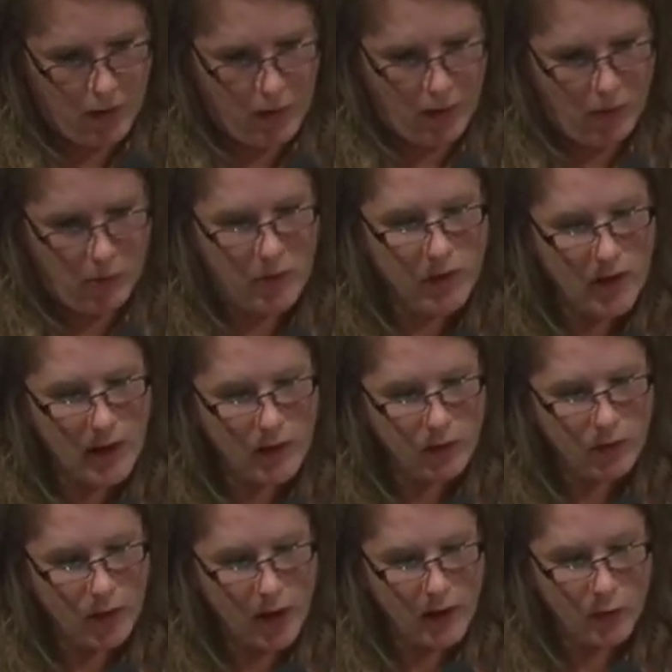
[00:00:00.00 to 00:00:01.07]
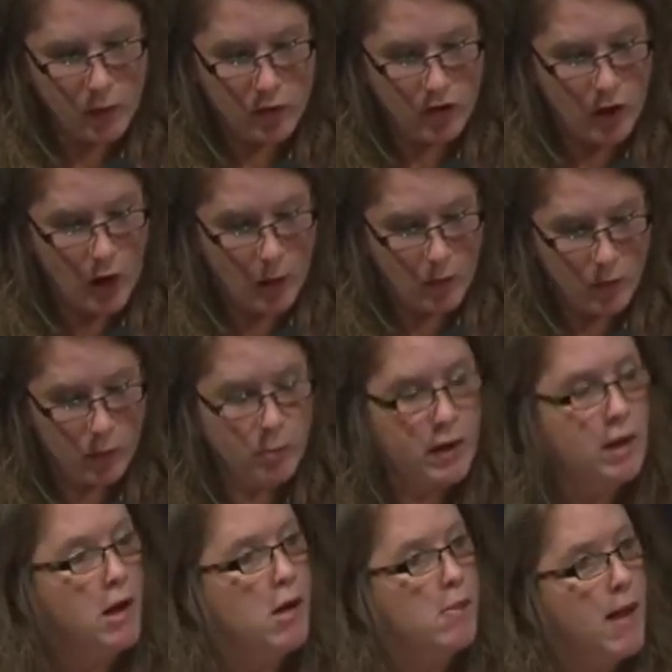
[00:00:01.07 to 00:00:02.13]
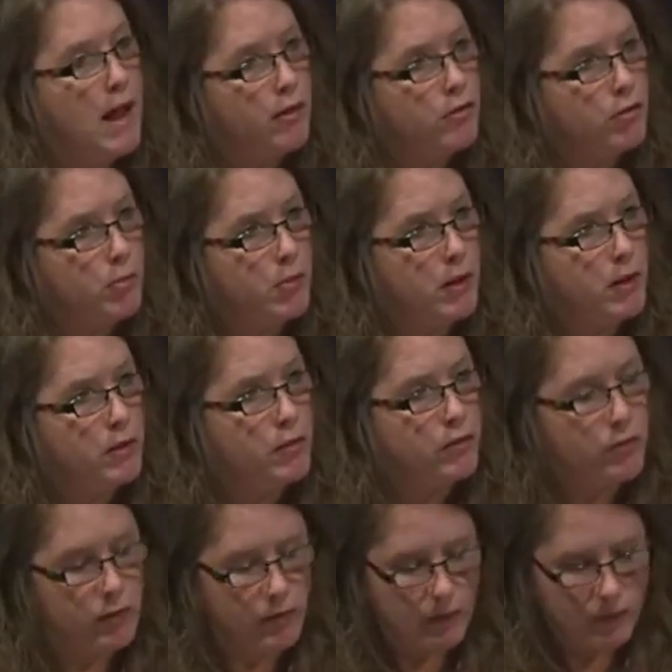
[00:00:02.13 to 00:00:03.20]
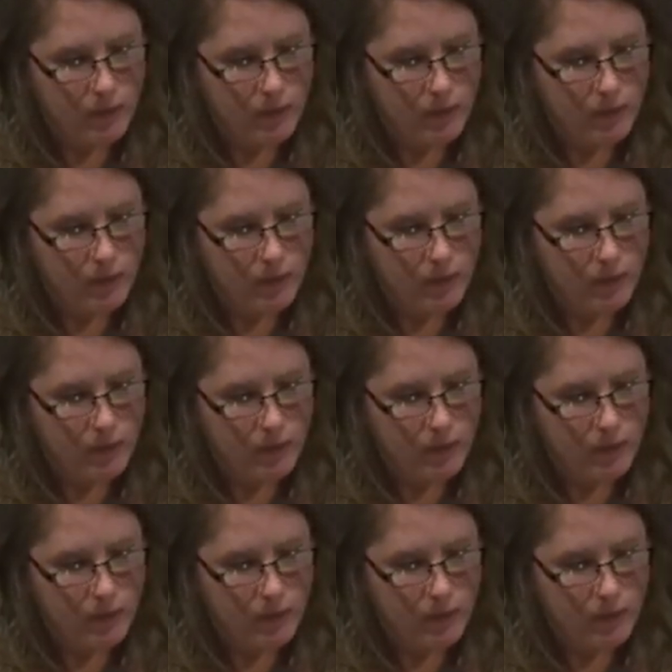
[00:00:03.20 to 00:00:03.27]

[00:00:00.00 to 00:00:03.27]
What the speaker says: Ms. N is writing what she hopes will be a masterpiece.